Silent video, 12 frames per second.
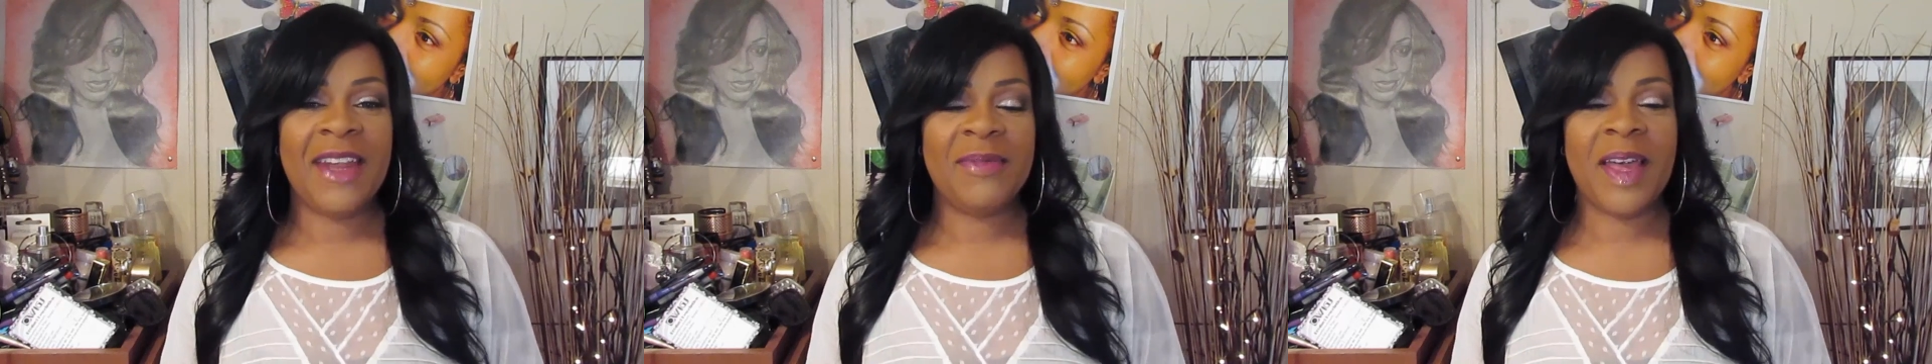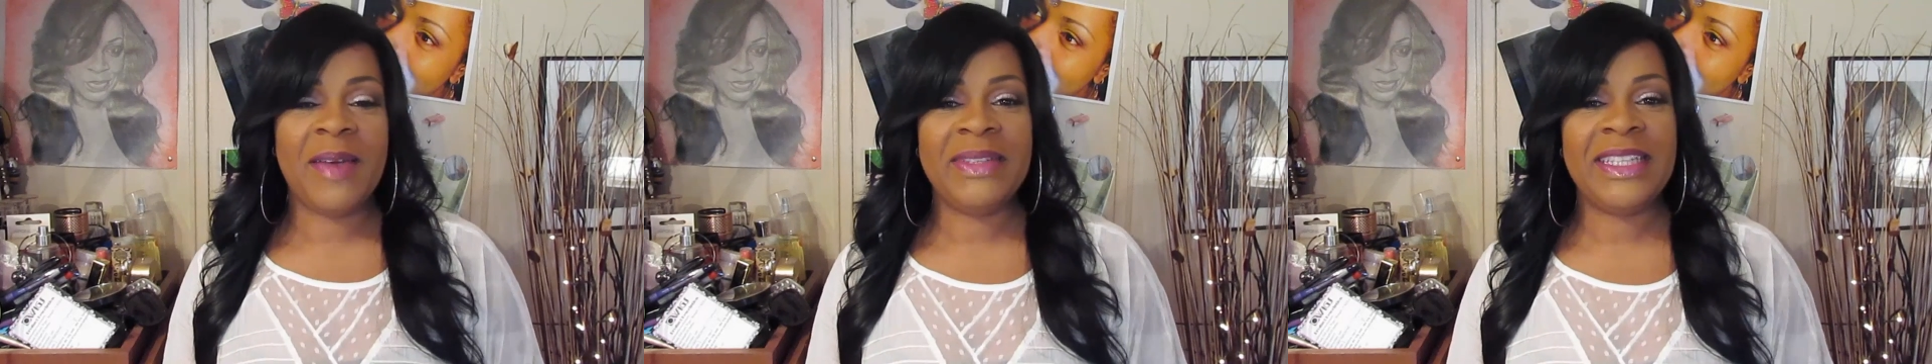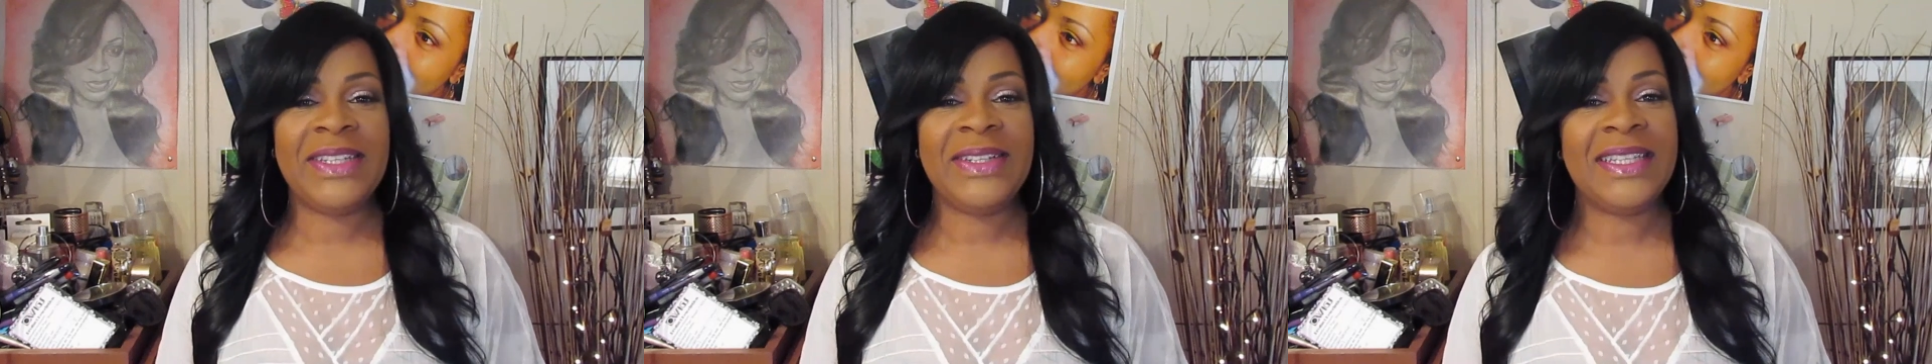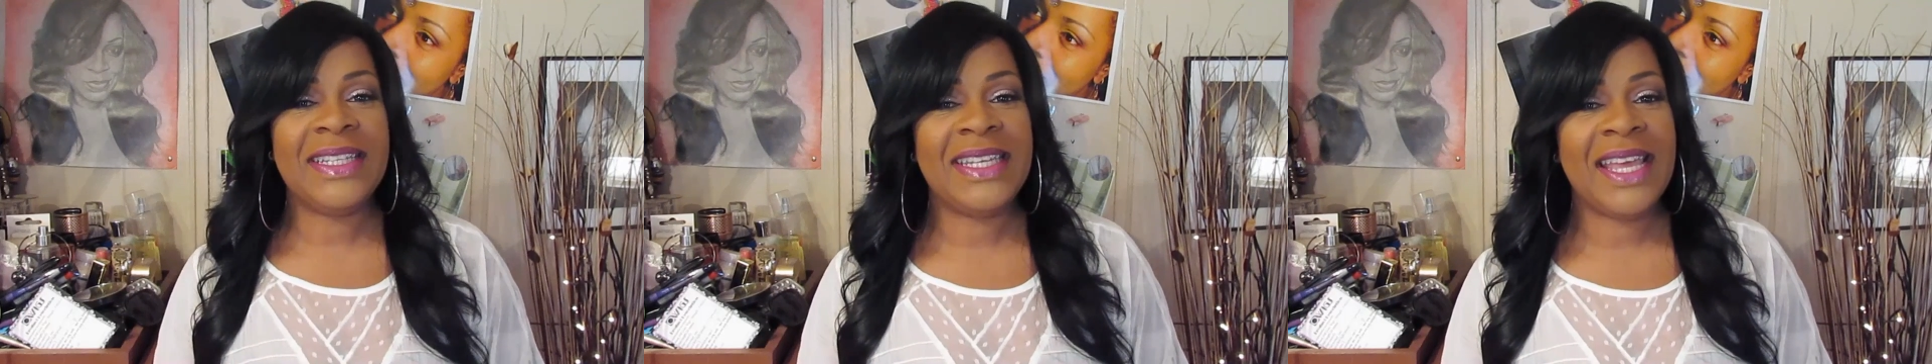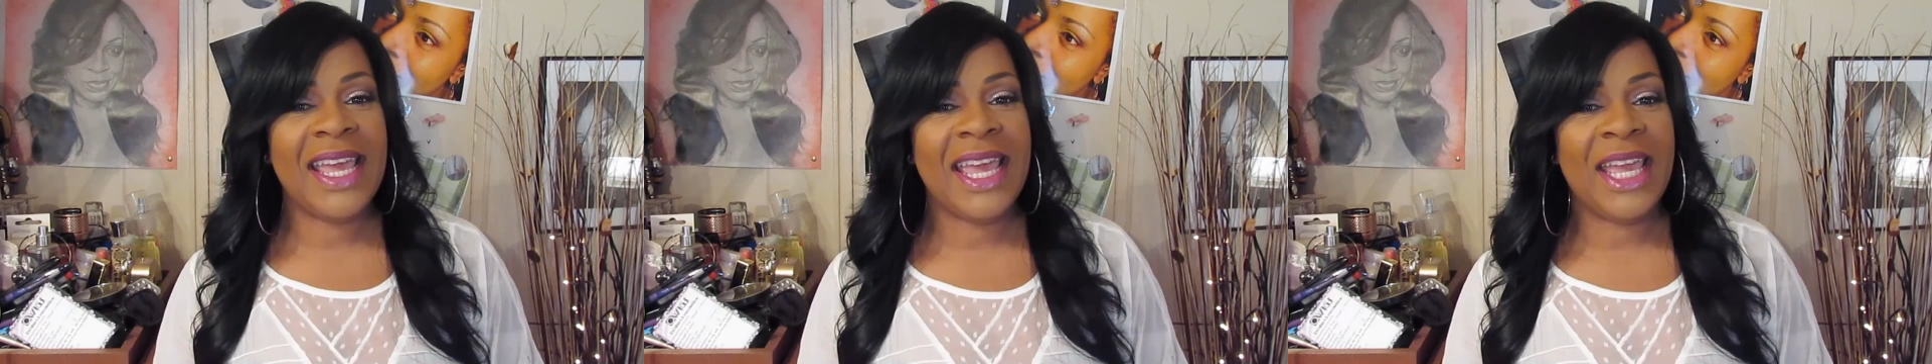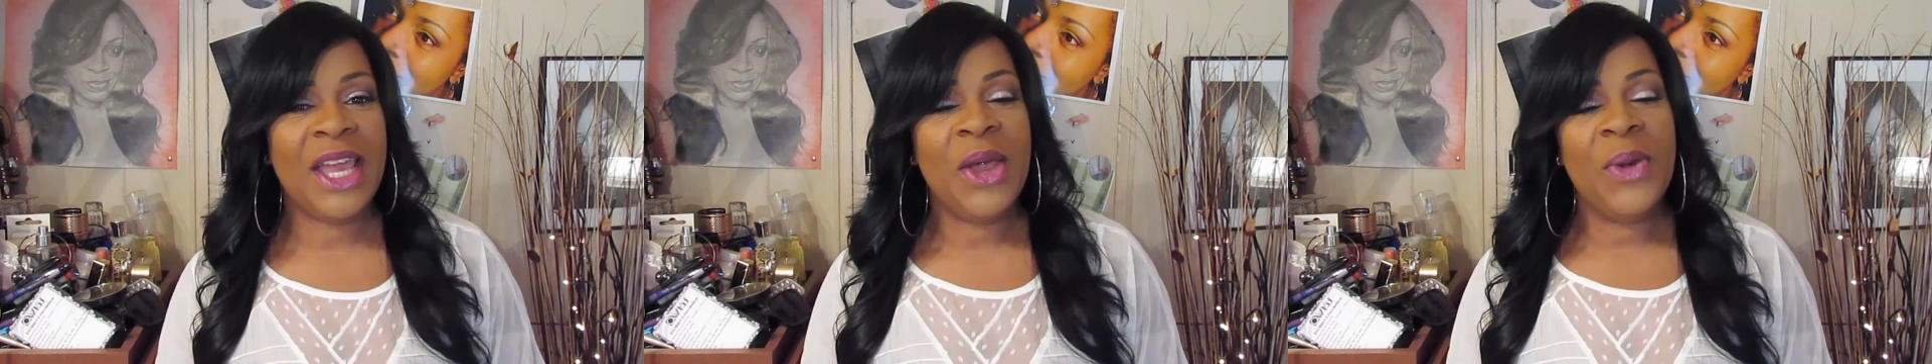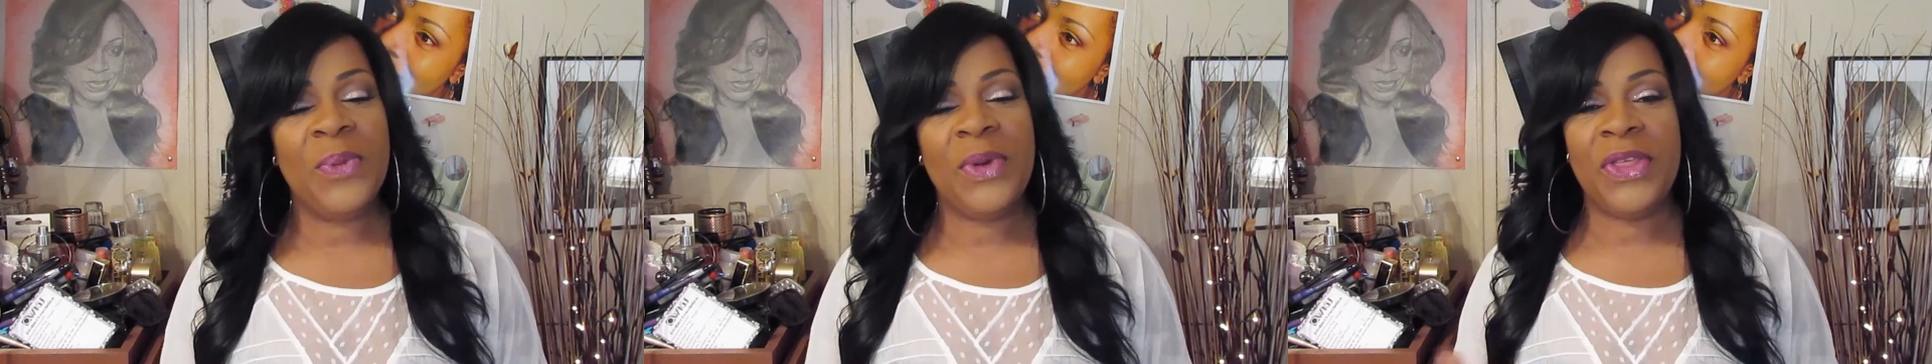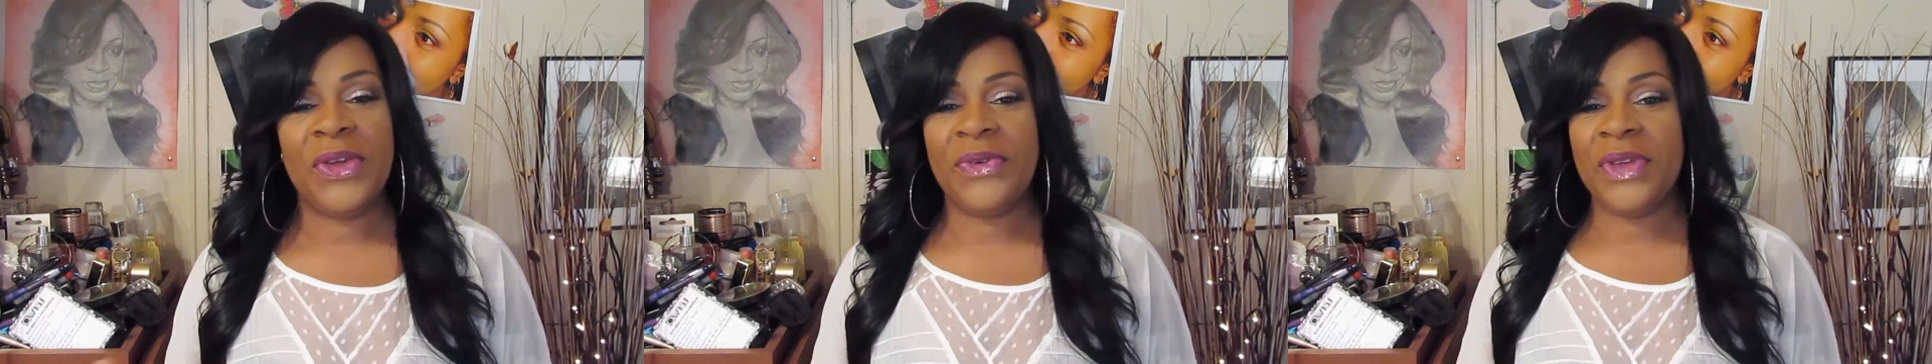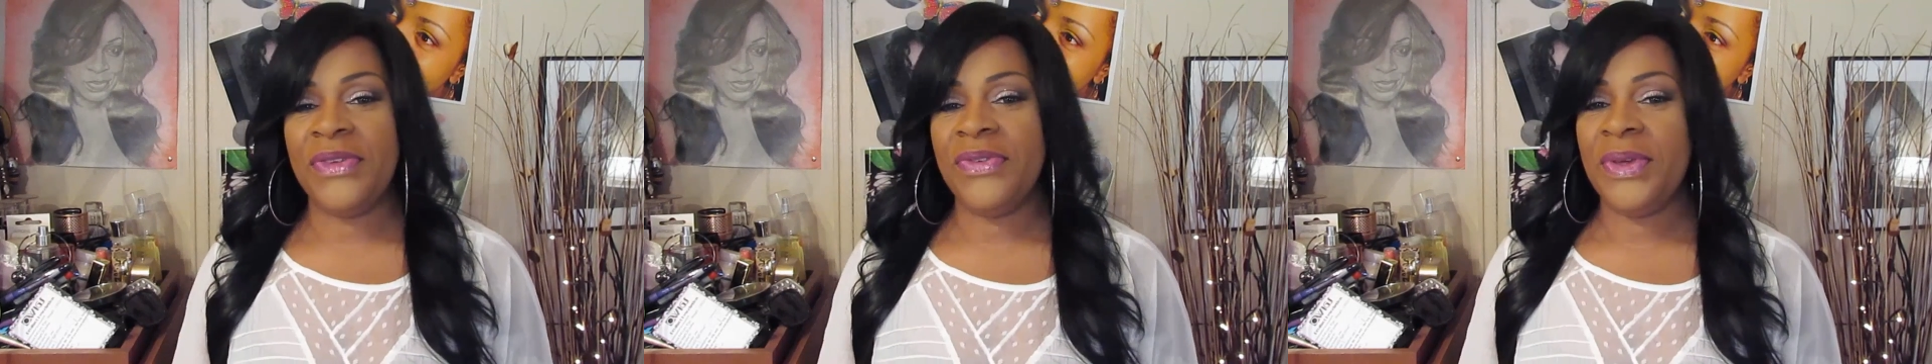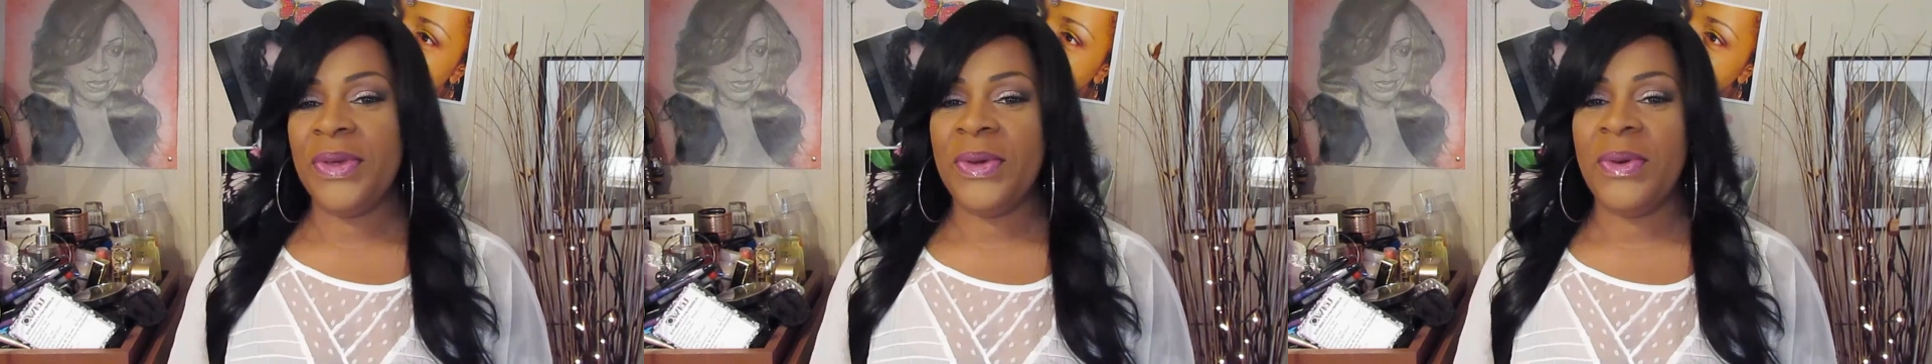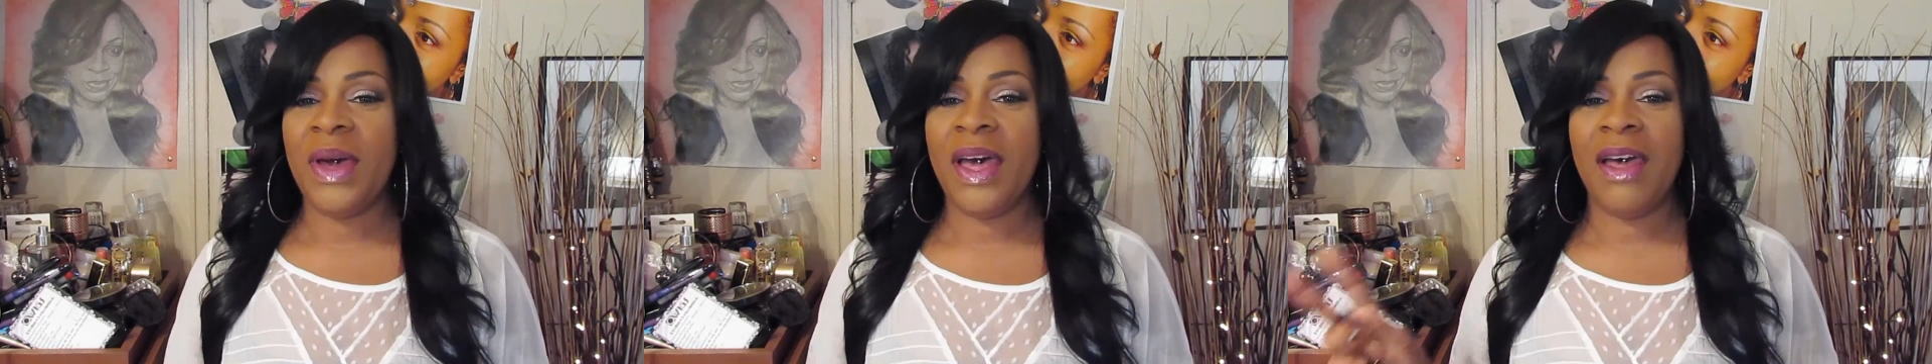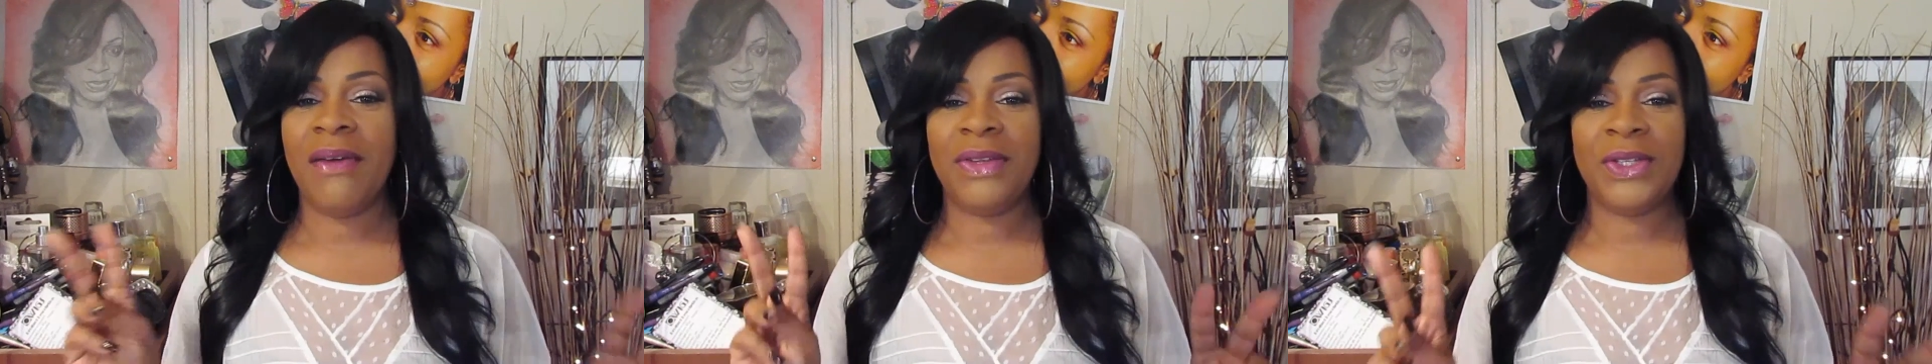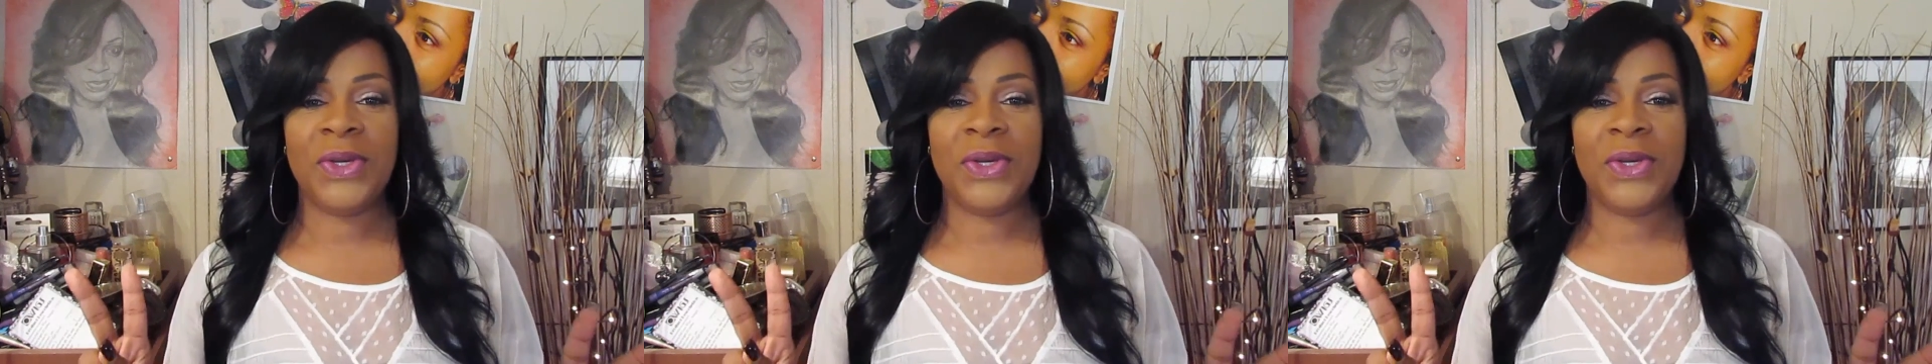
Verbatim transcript: and I'm coming to you today with a review of